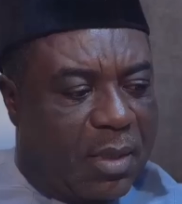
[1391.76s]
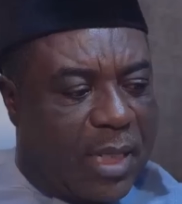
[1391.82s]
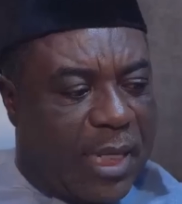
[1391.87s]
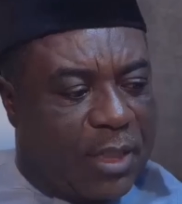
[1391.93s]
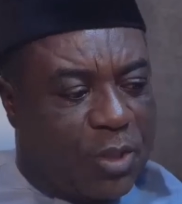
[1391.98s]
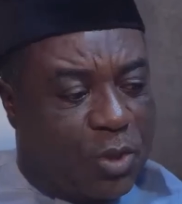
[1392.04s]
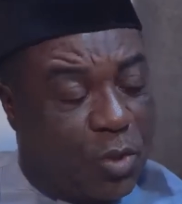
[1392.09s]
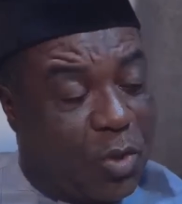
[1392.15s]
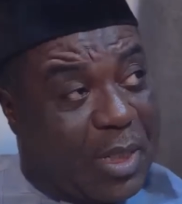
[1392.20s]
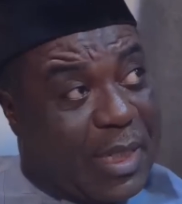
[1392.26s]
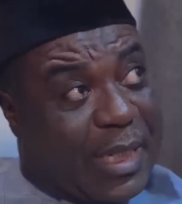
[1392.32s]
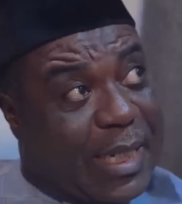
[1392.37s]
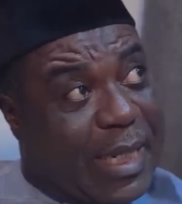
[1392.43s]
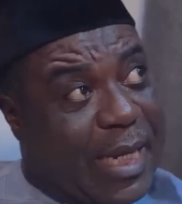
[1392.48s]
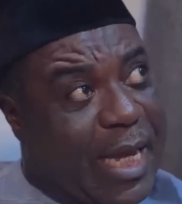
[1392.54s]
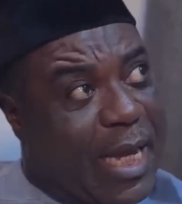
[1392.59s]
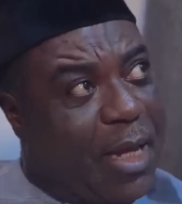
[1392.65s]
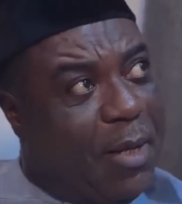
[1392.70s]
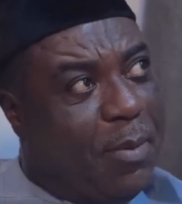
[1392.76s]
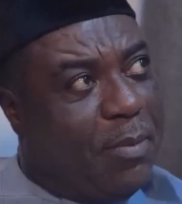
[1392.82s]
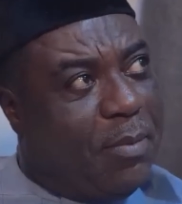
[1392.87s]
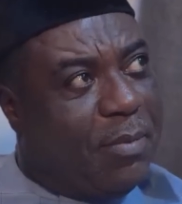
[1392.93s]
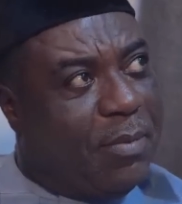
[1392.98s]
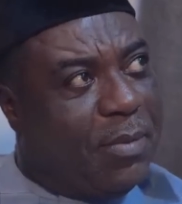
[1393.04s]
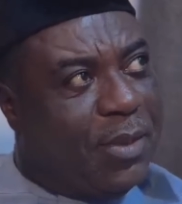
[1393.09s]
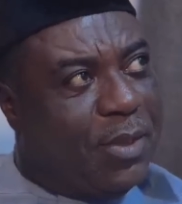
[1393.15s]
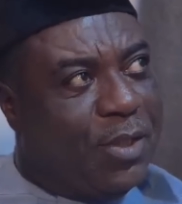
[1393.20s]
that your
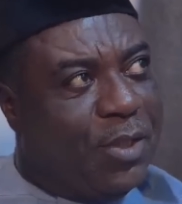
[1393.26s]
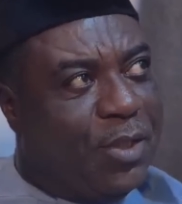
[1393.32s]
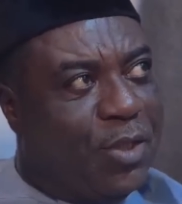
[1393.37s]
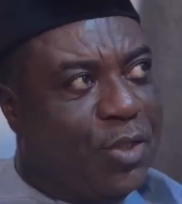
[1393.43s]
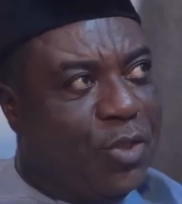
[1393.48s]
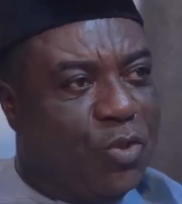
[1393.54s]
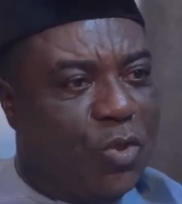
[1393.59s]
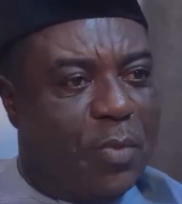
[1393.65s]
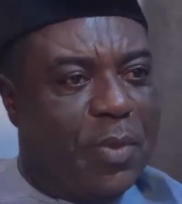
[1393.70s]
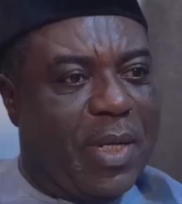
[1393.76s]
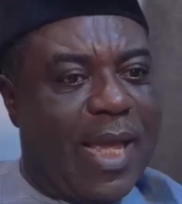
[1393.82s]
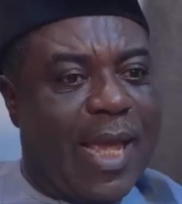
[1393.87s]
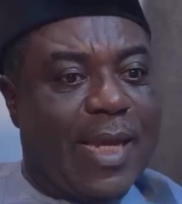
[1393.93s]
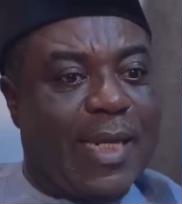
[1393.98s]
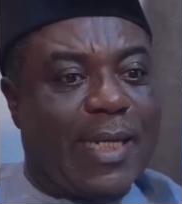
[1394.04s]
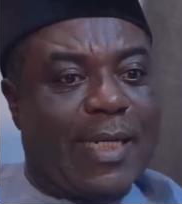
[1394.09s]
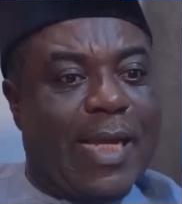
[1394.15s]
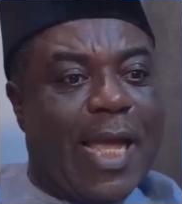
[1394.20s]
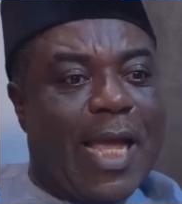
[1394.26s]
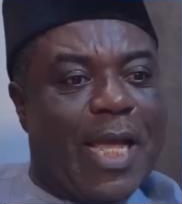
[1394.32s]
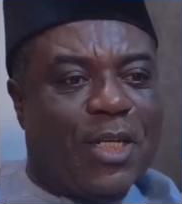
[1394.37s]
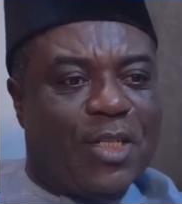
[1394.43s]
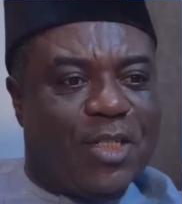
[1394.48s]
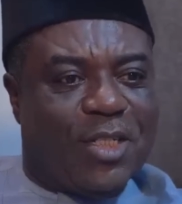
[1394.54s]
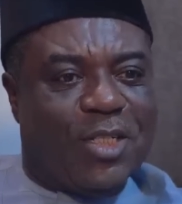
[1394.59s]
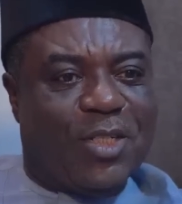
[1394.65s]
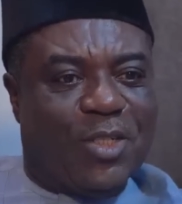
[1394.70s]
claim to be
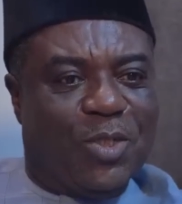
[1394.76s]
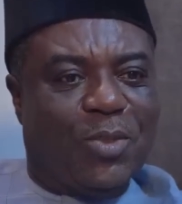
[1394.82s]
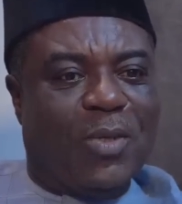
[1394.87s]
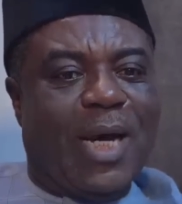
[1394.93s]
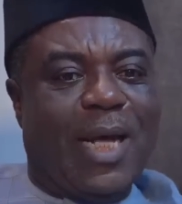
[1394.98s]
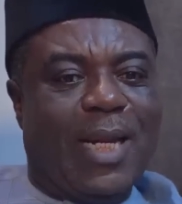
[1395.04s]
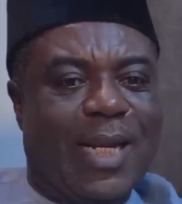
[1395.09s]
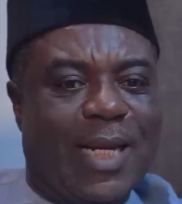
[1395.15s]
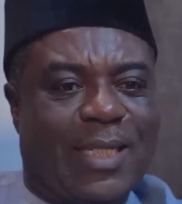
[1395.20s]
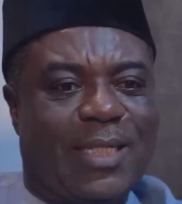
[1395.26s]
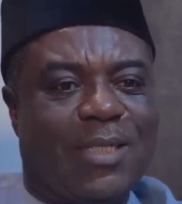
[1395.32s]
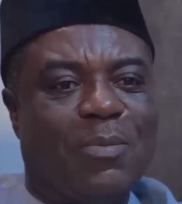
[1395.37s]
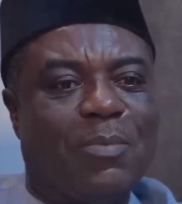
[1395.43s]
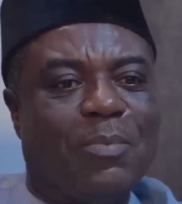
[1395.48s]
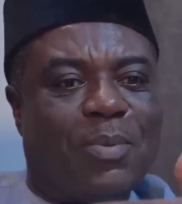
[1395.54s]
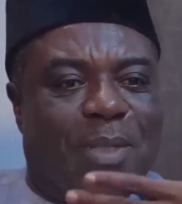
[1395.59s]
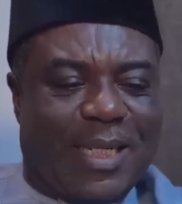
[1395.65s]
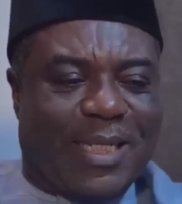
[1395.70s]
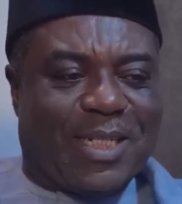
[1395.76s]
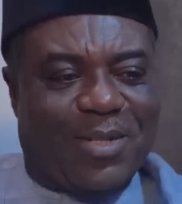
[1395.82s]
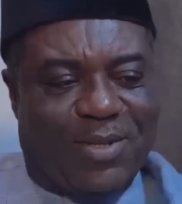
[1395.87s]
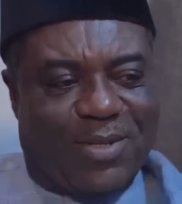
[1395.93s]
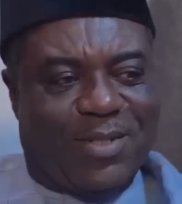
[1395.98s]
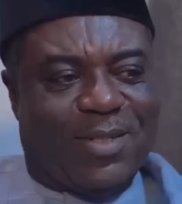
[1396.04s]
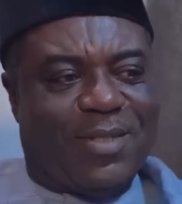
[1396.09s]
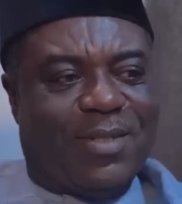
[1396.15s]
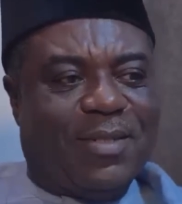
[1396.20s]
engaged to Alex
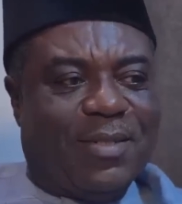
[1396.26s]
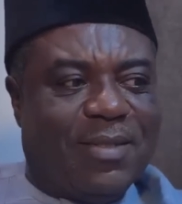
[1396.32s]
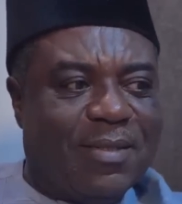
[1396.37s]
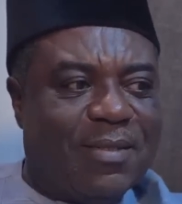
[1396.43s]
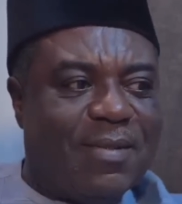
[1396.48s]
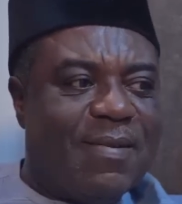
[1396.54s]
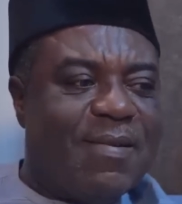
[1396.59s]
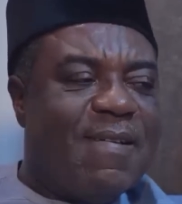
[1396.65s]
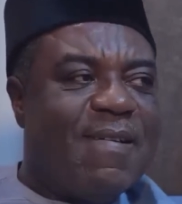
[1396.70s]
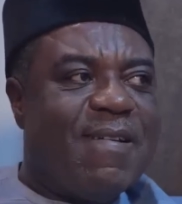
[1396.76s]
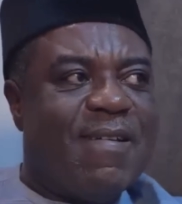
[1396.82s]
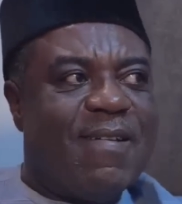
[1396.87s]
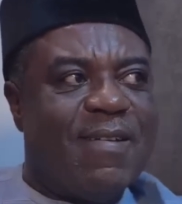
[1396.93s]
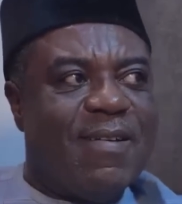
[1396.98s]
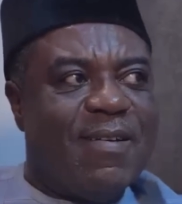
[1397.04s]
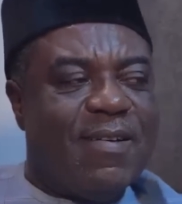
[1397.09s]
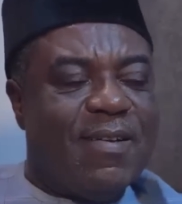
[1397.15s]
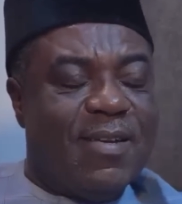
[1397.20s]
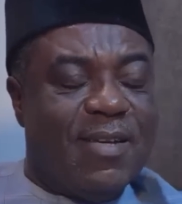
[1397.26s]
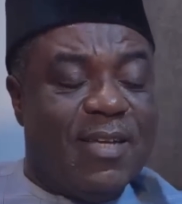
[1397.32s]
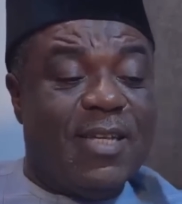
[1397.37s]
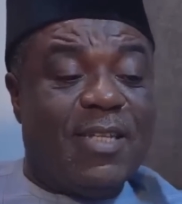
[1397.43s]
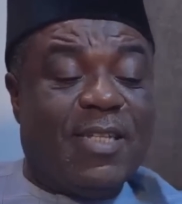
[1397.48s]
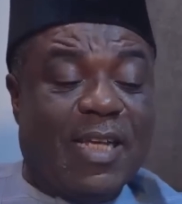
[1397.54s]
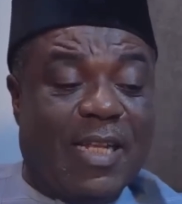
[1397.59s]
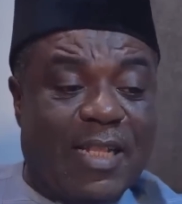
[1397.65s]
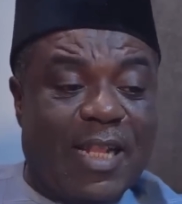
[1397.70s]
Prescott
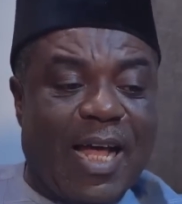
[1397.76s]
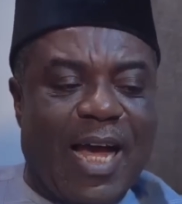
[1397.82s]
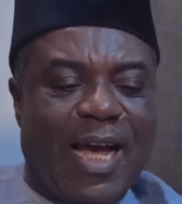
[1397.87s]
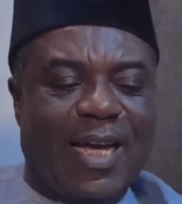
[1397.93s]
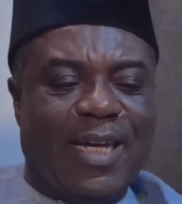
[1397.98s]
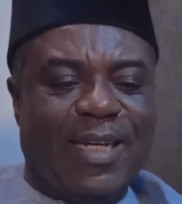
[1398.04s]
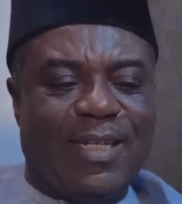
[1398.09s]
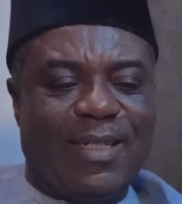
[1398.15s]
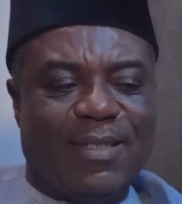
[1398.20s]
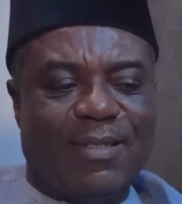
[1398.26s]
is a lie,